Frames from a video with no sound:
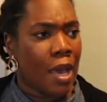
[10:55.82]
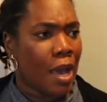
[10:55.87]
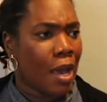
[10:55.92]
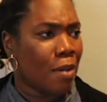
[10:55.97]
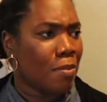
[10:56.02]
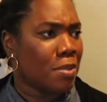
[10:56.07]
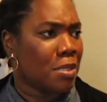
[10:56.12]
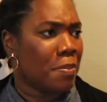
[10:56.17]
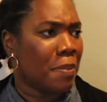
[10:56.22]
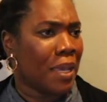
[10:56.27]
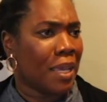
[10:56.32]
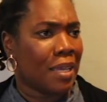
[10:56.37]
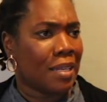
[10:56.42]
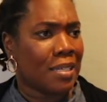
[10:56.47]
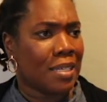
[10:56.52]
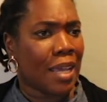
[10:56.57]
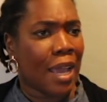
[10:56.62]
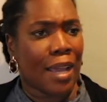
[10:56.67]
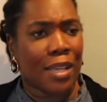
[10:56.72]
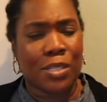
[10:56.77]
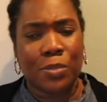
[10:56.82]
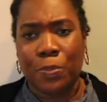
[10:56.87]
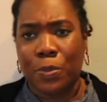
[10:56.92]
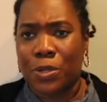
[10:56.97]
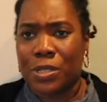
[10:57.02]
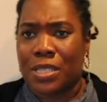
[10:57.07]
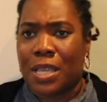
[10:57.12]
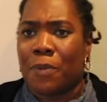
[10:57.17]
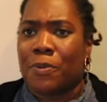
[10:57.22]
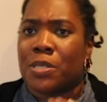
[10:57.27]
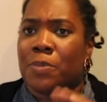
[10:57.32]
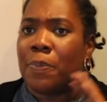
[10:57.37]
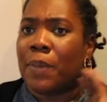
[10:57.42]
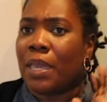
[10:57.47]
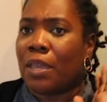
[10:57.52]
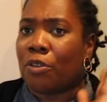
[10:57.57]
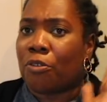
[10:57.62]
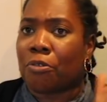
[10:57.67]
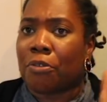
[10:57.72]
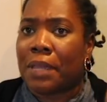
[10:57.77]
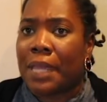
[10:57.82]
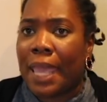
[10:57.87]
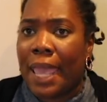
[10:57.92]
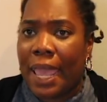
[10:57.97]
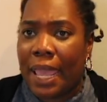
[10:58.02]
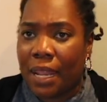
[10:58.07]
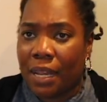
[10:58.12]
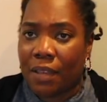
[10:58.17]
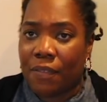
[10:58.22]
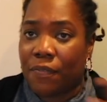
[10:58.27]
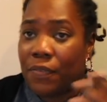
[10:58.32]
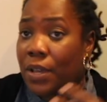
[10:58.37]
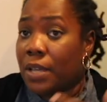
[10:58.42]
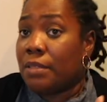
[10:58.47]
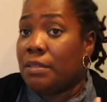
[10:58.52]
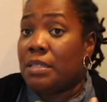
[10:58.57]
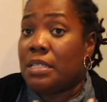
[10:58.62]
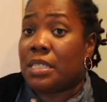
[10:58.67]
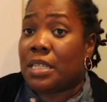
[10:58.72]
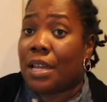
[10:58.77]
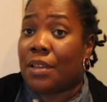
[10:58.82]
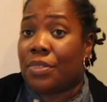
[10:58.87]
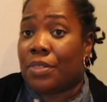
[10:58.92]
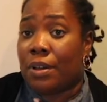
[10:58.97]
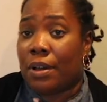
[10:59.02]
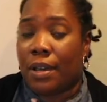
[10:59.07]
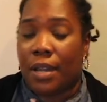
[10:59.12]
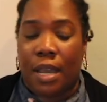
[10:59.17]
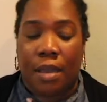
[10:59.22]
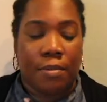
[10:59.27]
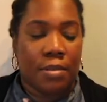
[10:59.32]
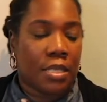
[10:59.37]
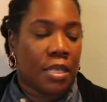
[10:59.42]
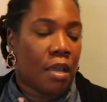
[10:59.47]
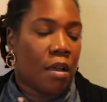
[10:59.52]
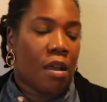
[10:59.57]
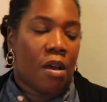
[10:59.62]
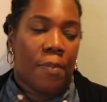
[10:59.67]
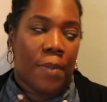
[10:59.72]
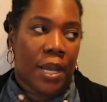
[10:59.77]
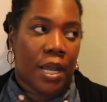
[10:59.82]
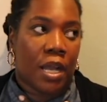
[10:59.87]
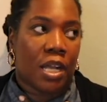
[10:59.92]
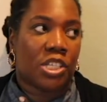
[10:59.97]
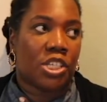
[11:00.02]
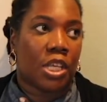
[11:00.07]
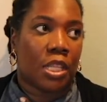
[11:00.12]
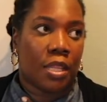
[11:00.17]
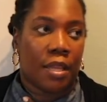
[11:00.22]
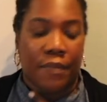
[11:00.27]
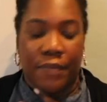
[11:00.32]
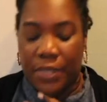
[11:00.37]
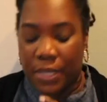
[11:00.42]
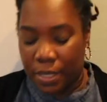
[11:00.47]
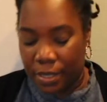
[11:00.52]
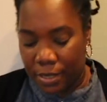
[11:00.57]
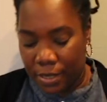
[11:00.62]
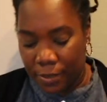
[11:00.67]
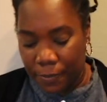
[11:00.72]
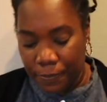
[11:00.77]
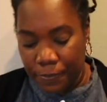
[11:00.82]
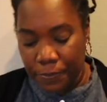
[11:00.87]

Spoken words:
I was making dashboards. I was being creative. At least I thought. I was like, oh my gosh, I love this.